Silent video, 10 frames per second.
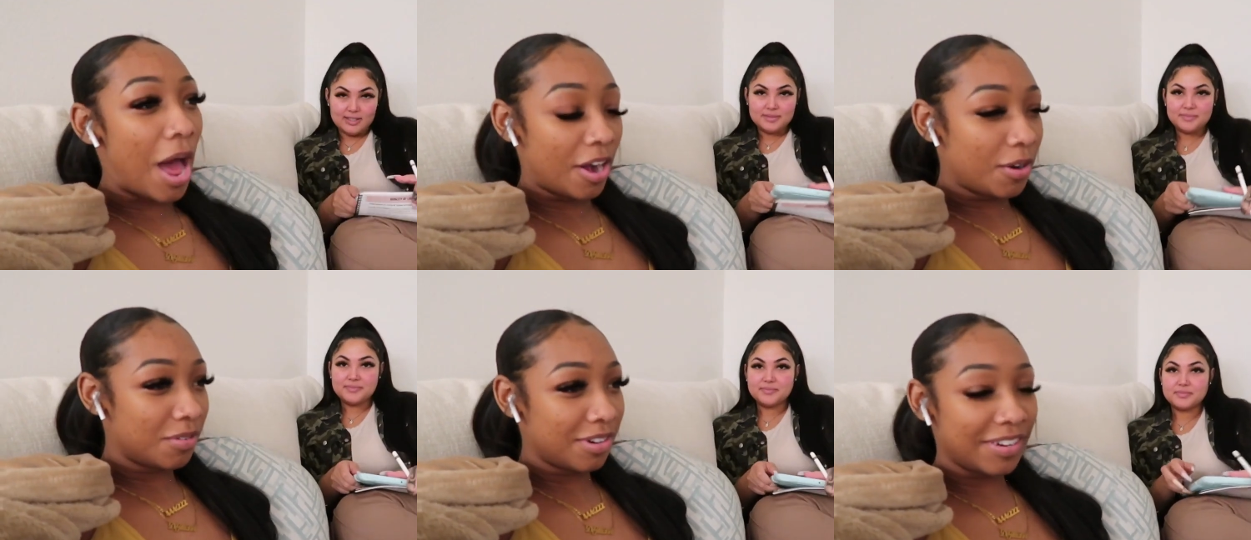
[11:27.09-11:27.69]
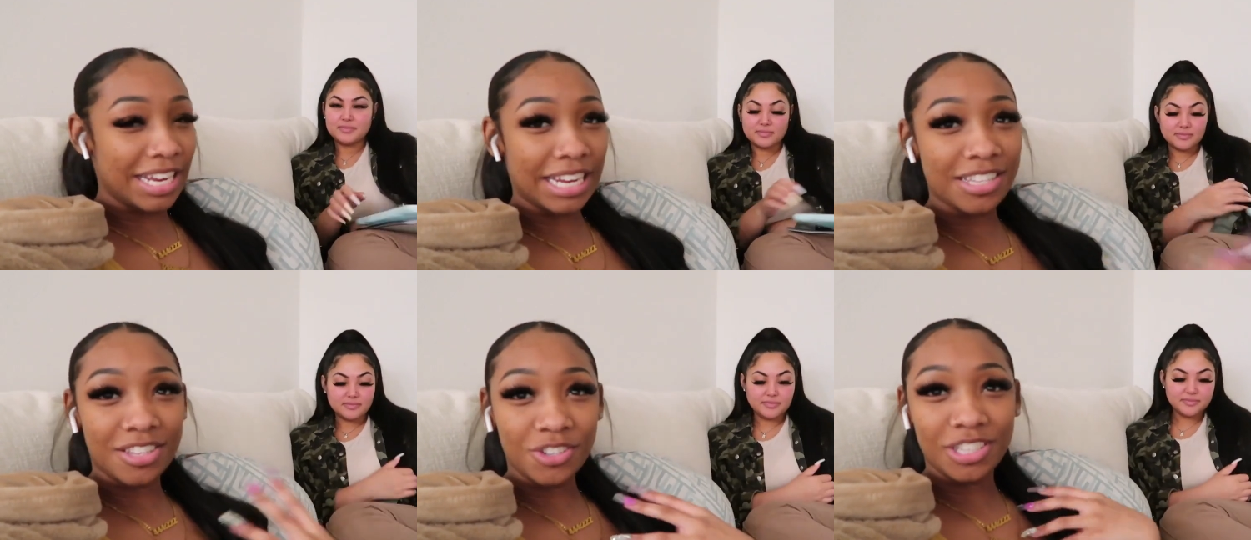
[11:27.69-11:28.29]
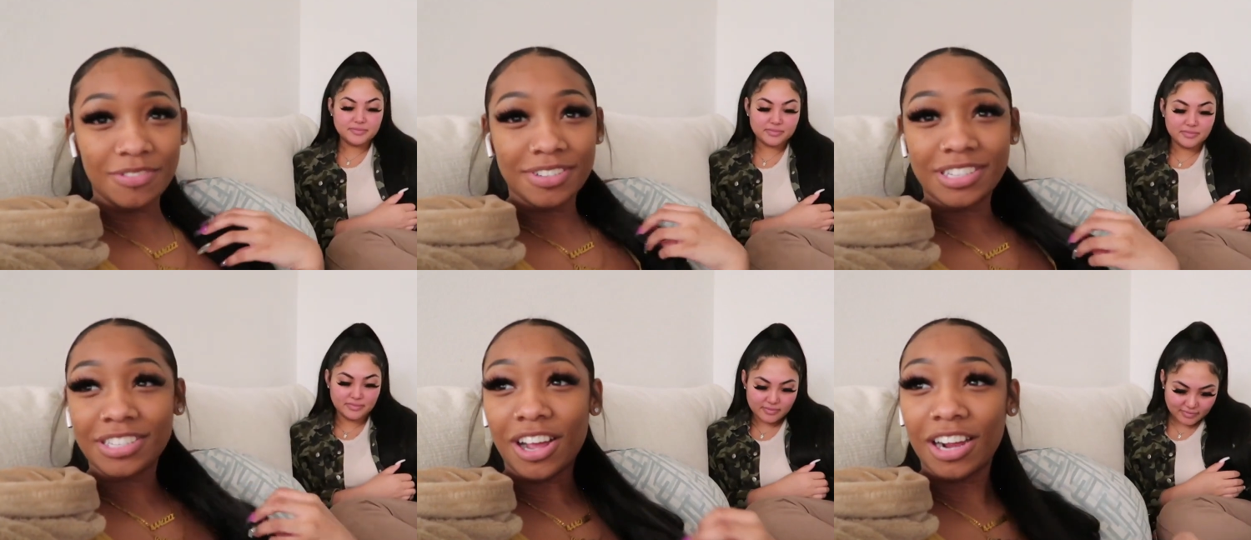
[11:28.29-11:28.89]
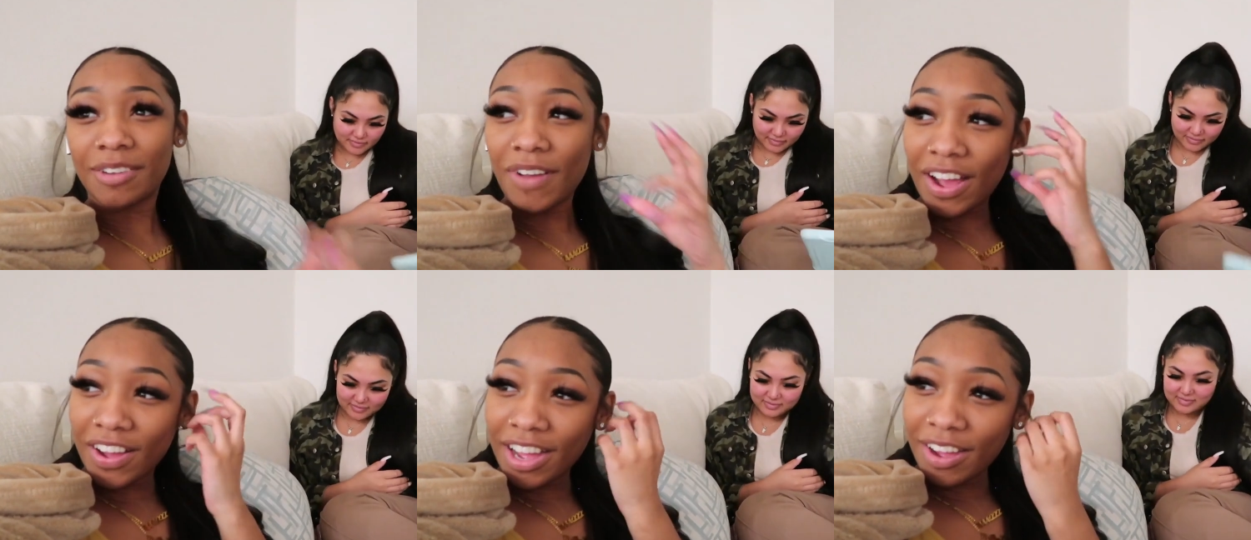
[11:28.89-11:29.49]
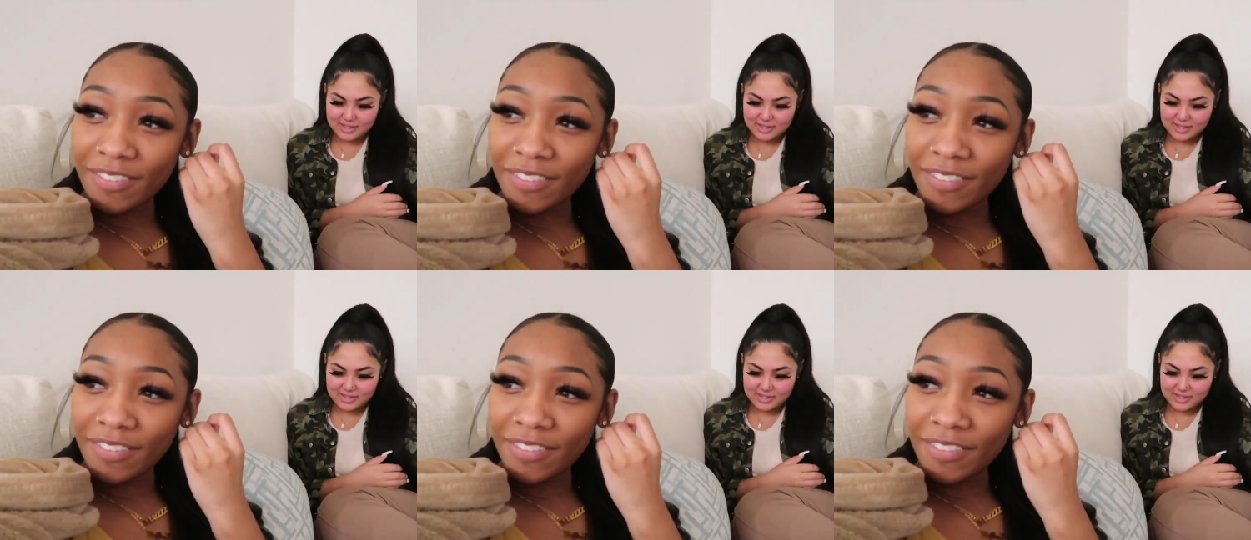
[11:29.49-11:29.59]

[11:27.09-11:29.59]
Speaker 1: Well, I don't know. When we were eating sushi, we were just talking about